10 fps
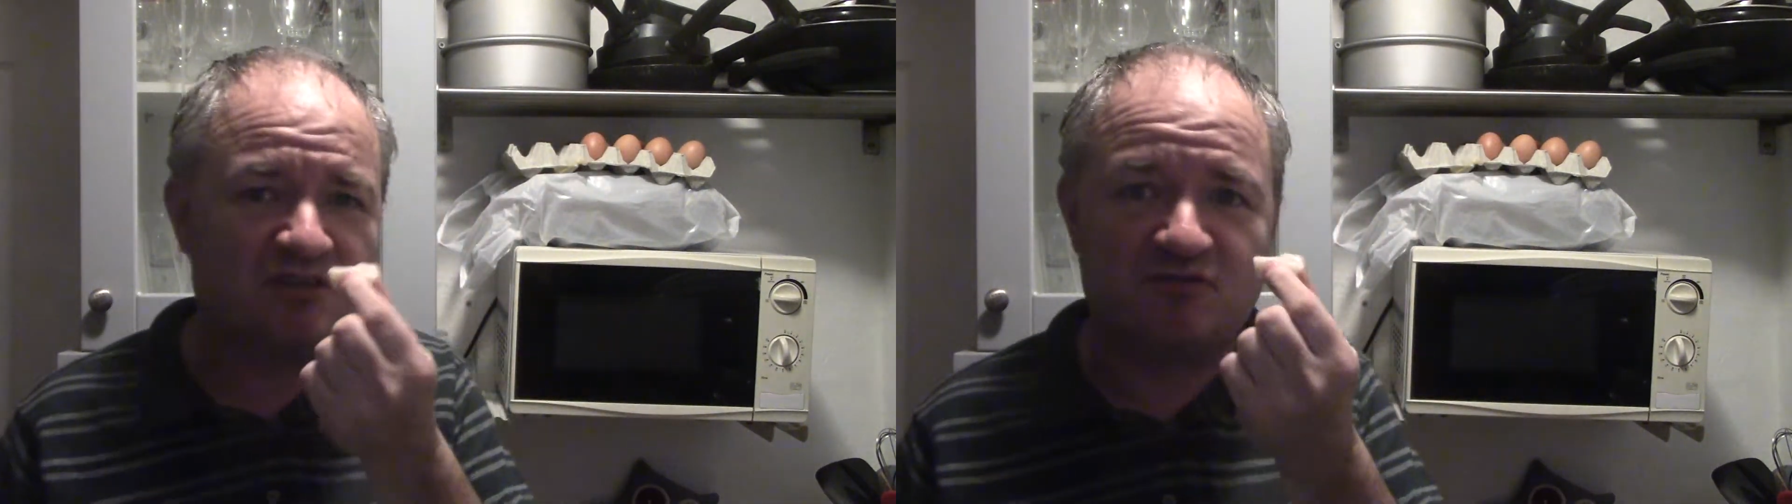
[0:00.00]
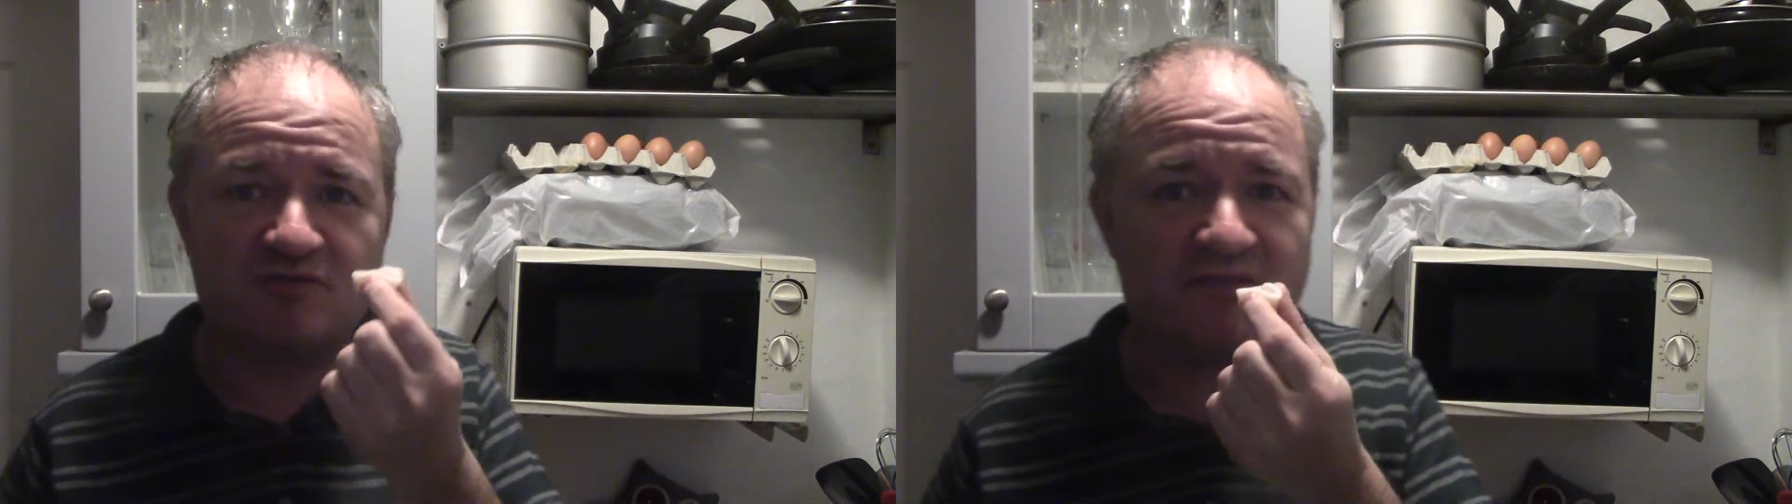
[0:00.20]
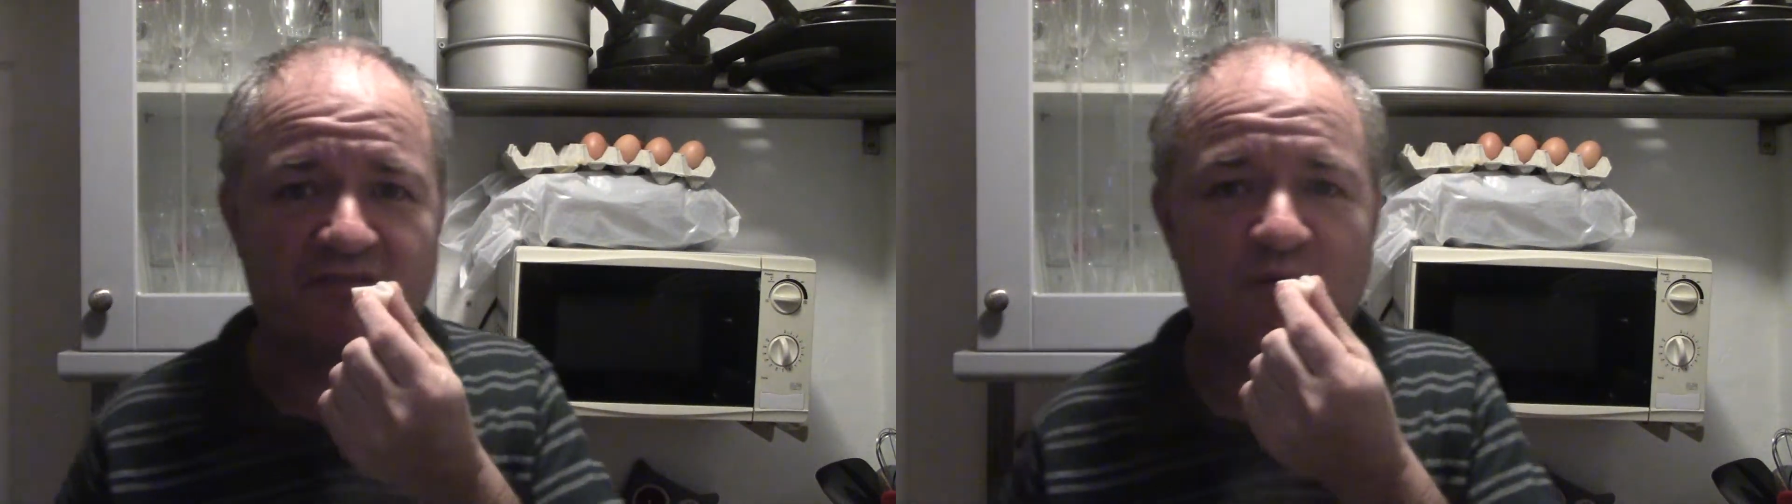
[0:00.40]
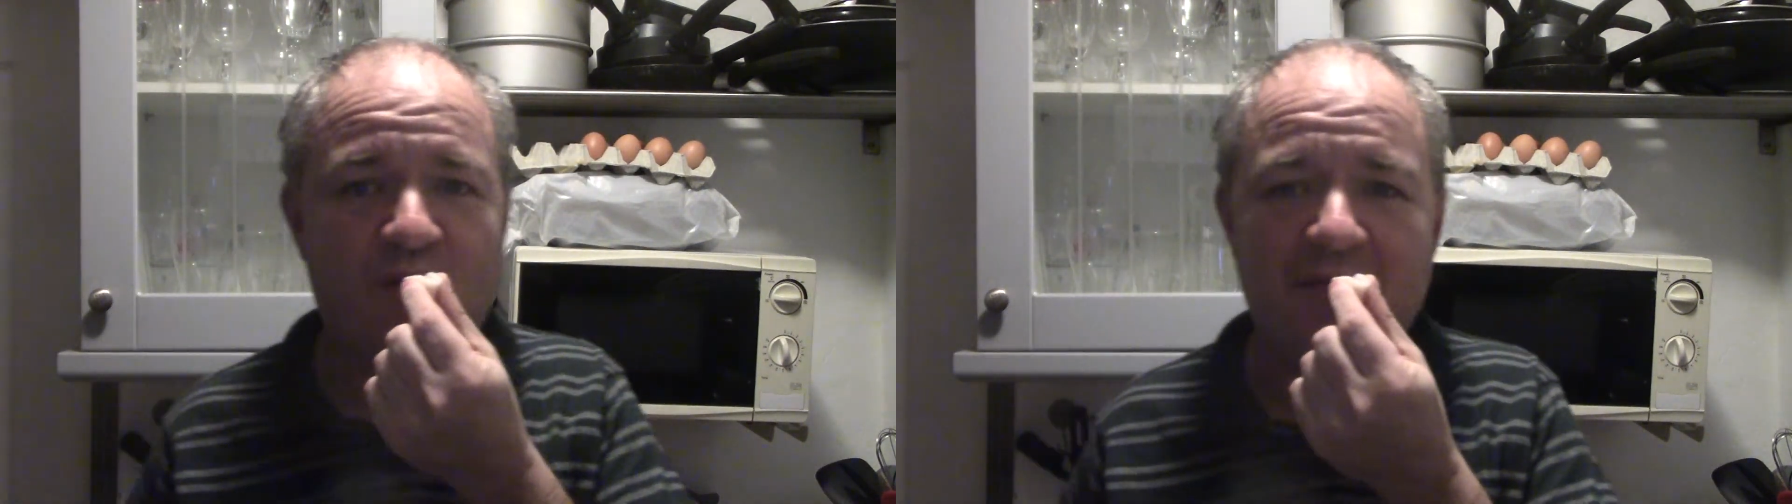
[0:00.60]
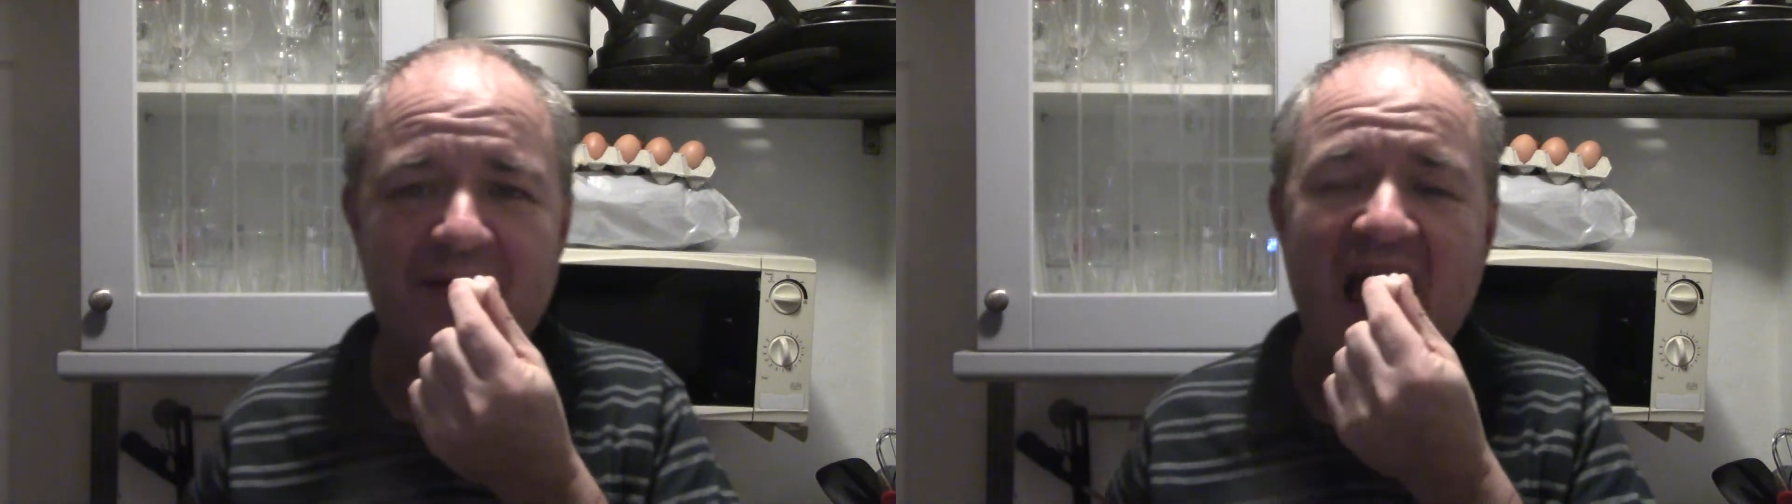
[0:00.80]
have another thing
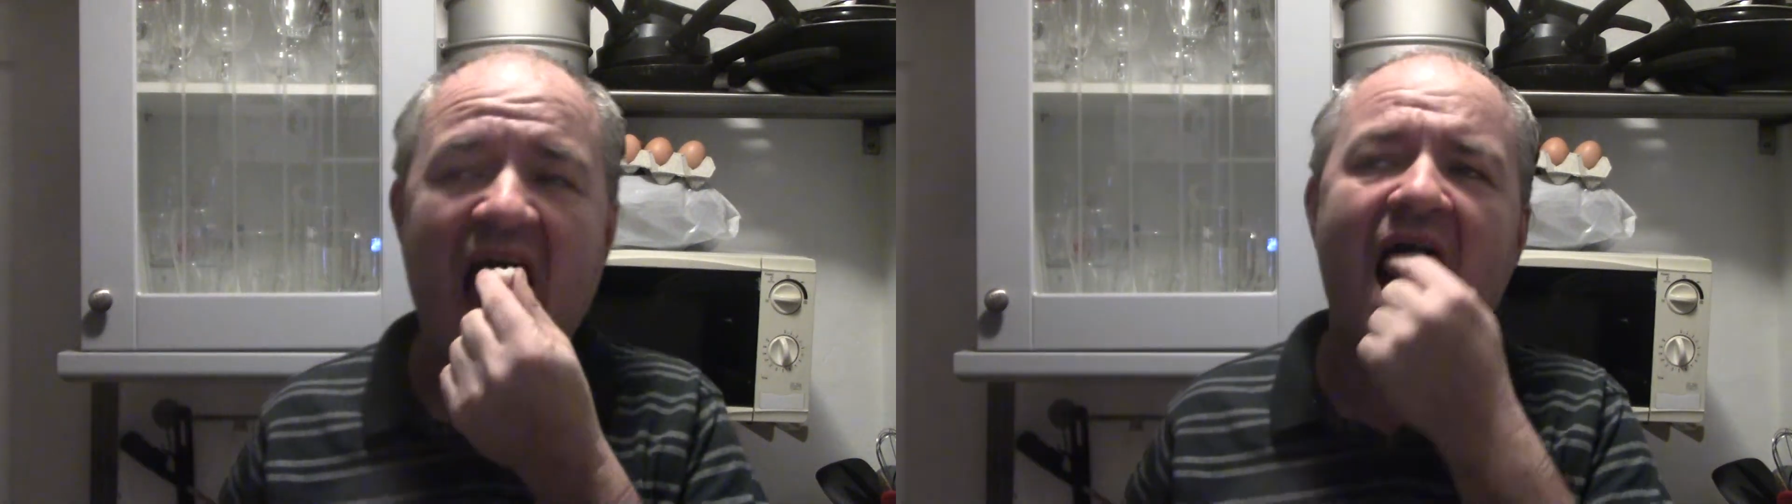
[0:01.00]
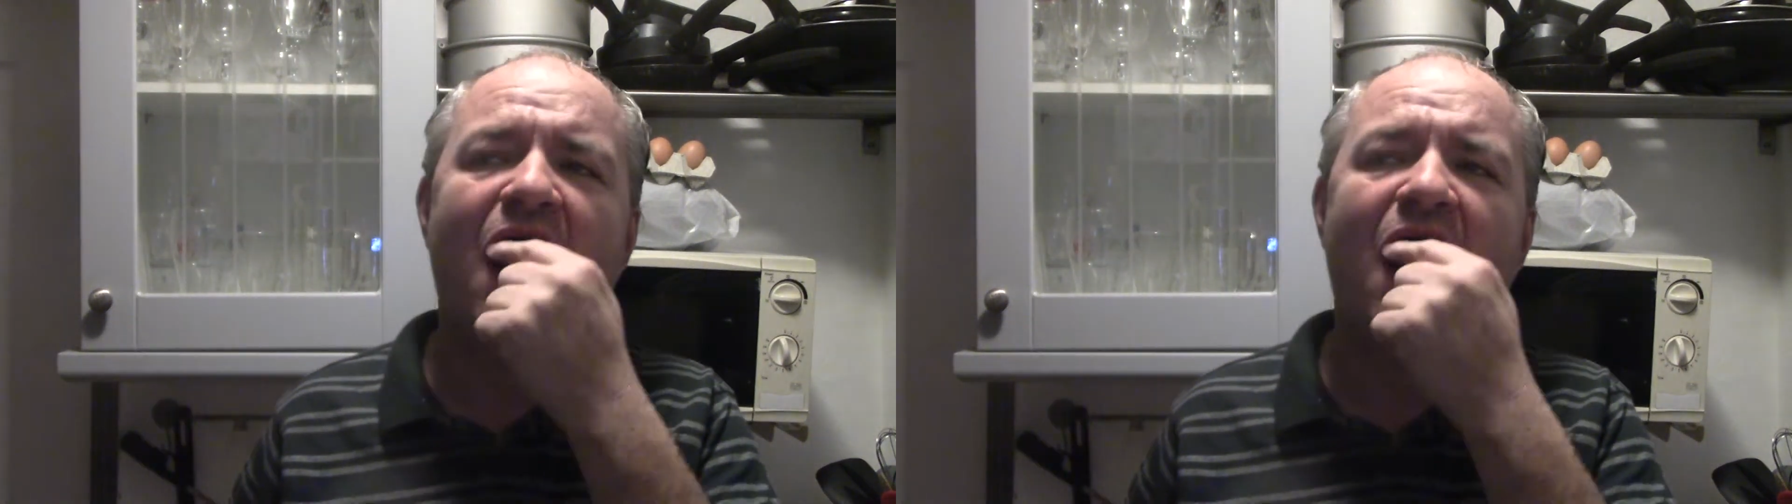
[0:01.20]
while I'm here.